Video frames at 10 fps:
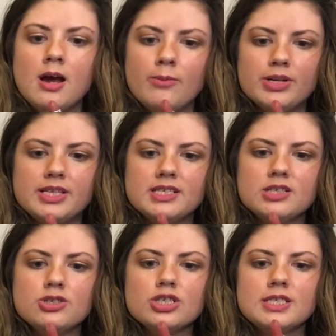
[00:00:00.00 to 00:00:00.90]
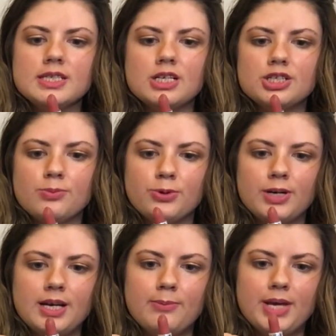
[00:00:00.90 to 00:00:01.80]
But this is just such a
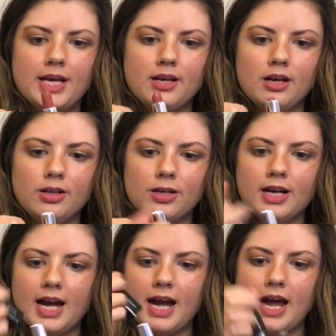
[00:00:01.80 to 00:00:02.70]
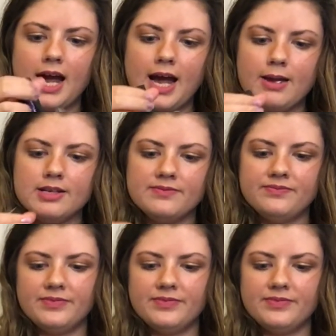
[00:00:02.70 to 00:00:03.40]
pretty pink color. I